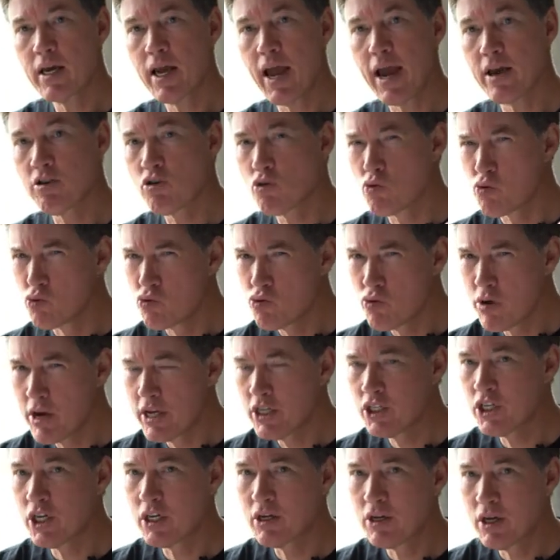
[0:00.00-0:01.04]
as a
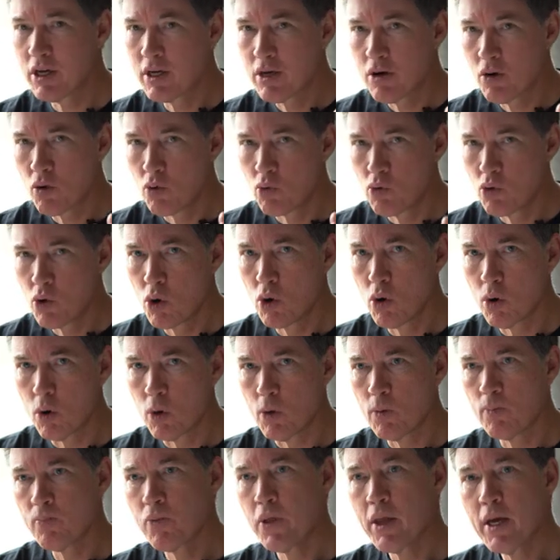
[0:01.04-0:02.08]
rigid
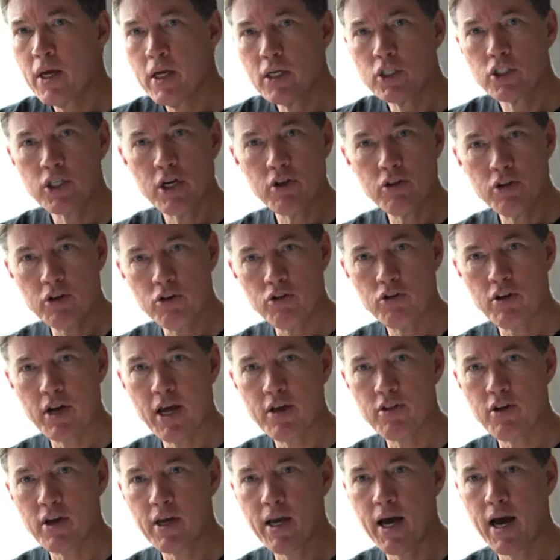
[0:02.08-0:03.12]
rule. Just use it
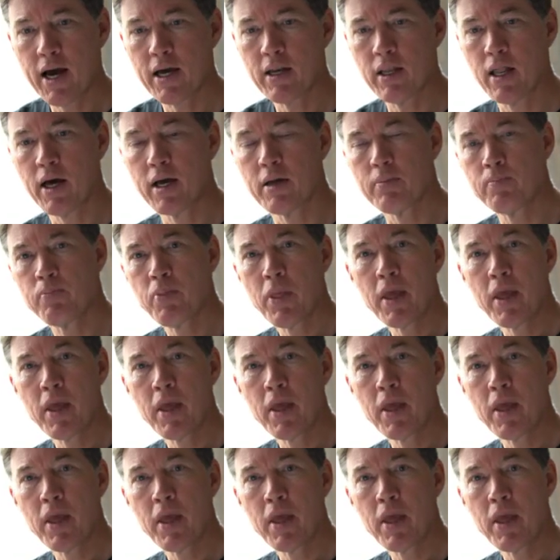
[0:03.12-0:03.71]
as a guideline.